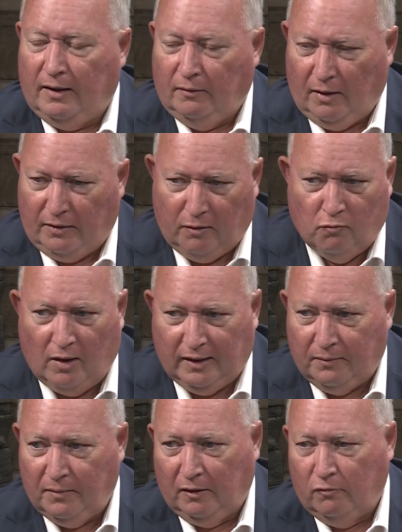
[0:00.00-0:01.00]
And I think one
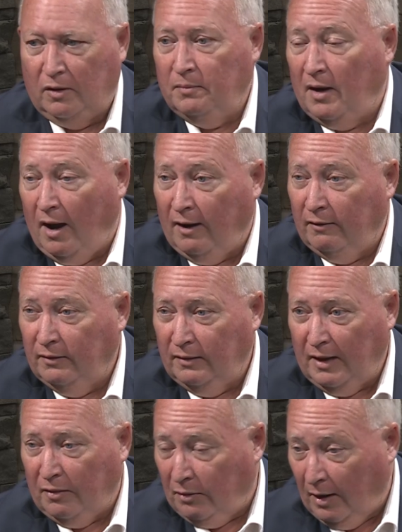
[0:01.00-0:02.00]
came in quite a bit higher than
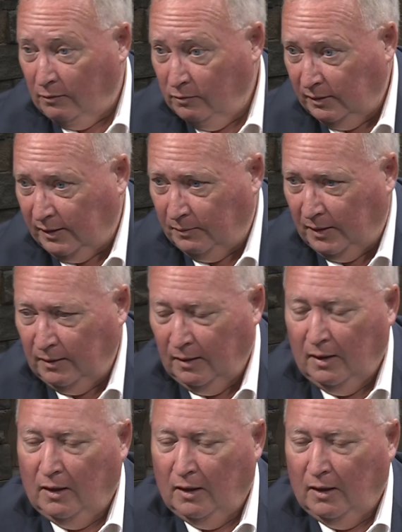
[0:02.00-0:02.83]
they thought it would come in.